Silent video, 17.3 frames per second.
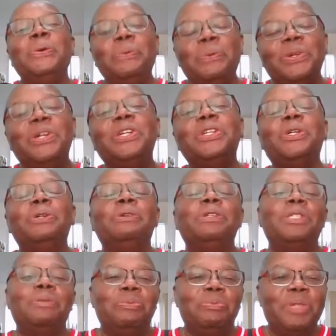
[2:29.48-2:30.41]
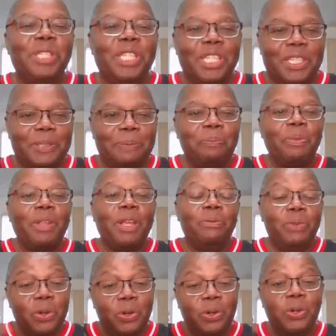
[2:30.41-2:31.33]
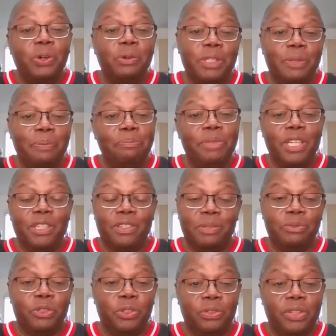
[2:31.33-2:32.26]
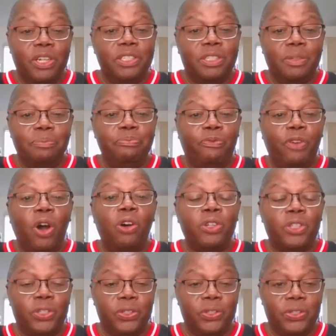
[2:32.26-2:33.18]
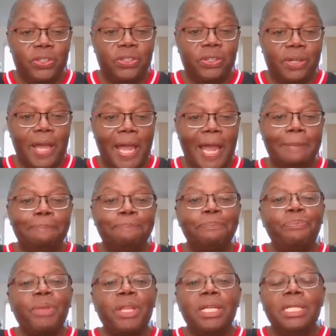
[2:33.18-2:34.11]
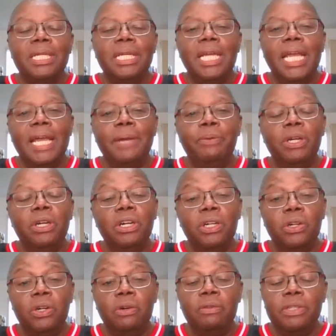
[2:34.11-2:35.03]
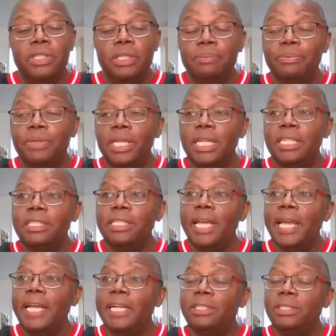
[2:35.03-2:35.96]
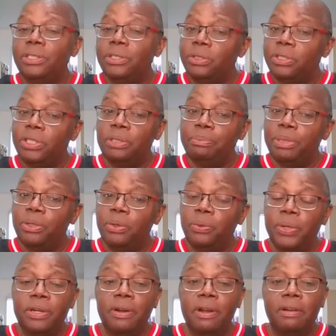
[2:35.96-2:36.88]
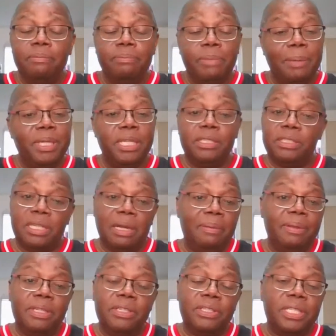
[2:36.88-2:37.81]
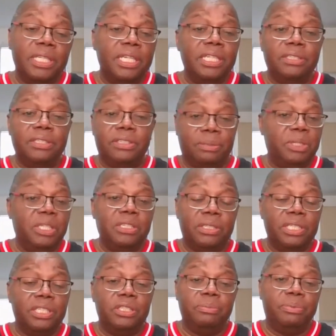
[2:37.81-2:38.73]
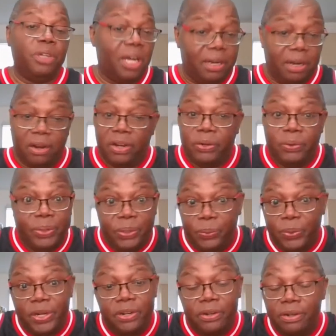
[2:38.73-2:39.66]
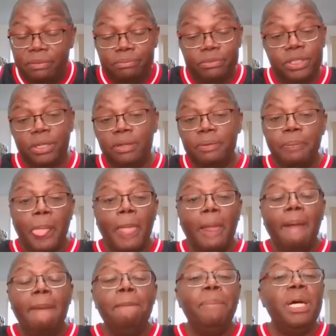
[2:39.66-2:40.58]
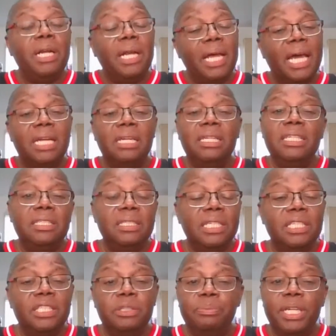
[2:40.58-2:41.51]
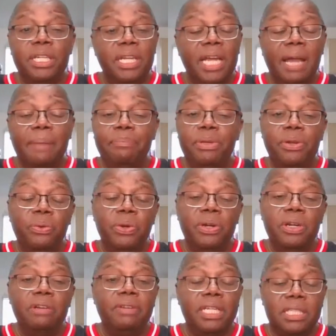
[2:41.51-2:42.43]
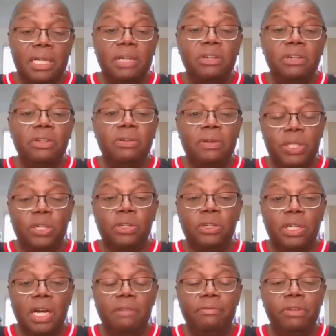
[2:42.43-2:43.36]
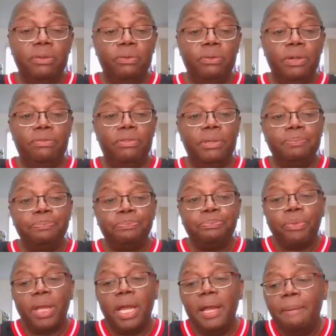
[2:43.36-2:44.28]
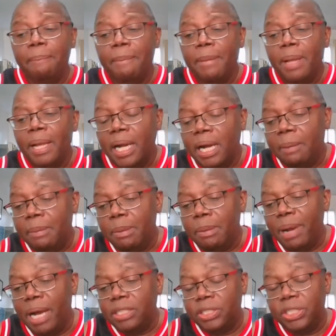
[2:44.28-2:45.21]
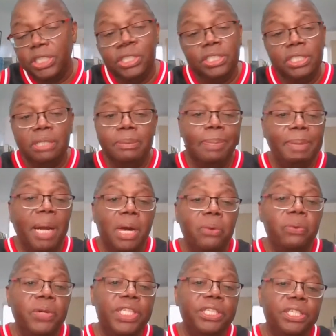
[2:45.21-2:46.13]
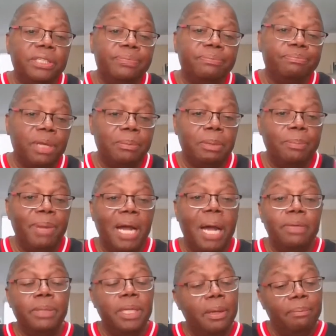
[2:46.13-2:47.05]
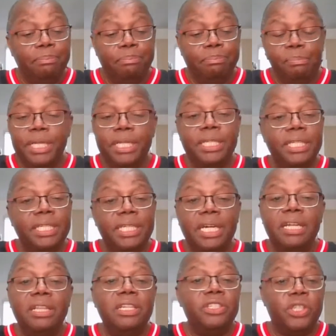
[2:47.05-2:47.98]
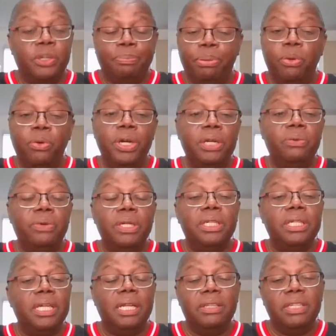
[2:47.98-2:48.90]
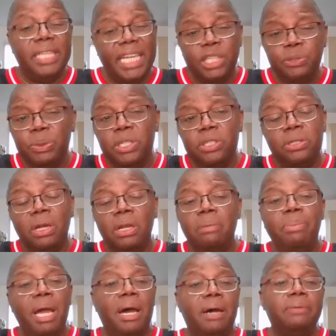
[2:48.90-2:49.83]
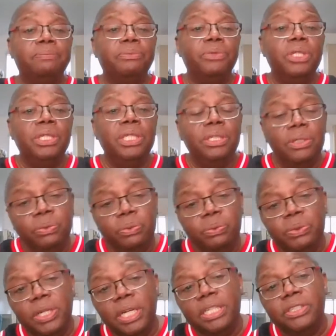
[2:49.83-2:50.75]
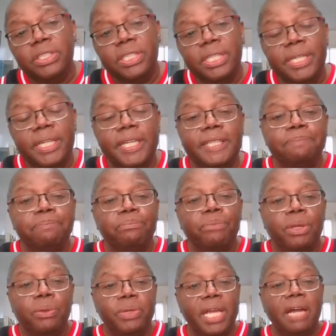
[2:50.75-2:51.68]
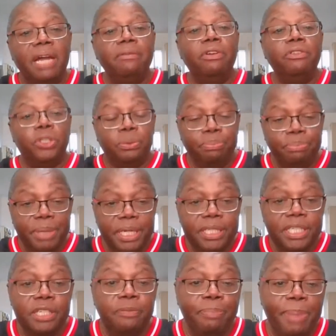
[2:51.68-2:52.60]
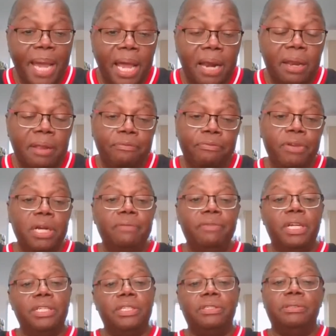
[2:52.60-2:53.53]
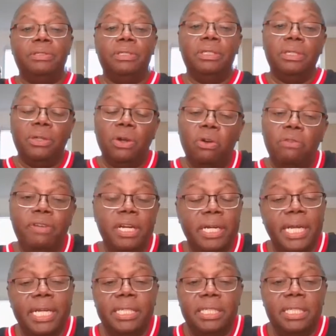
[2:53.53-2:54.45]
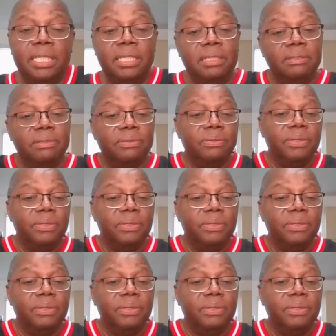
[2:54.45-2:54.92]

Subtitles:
We're gonna go over some myths. We're gonna go over some myths, some falsehoods, okay? And we're gonna go over some things that you should be aware of. I mean, some of these things you be already aware of, you know. But a lot of these things you may not be aware of as I go. We're gonna cover it with you. Okay. I'm about teaching, I'm about reaching, I'm about being together, supporting one another. And that's what it's all about. We understand we have a tremendous battle in front of us. COVID-19